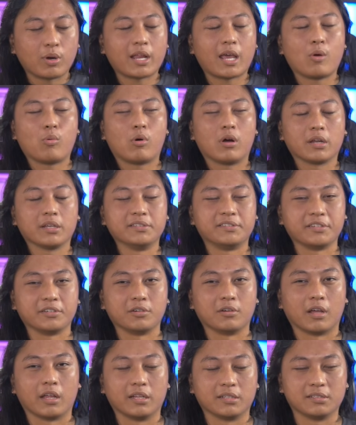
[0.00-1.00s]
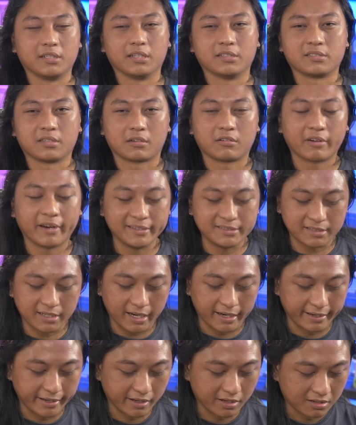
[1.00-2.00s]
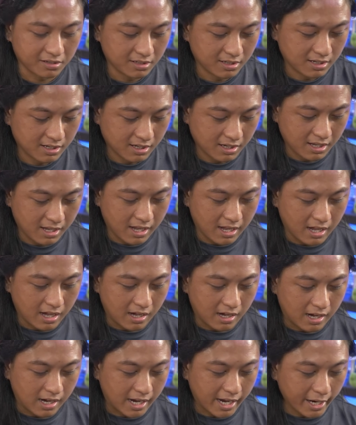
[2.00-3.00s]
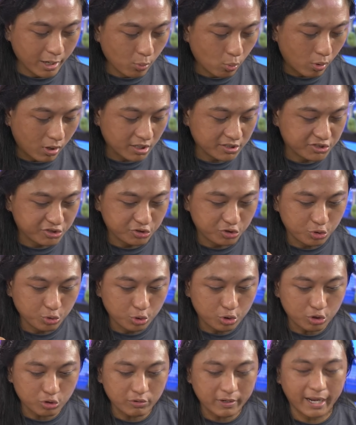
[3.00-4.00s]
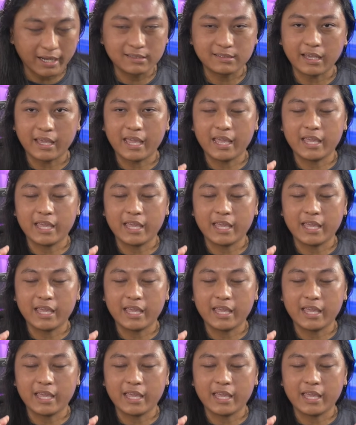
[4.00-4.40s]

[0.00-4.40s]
what I want to do, and it's a crazy idea. I want to create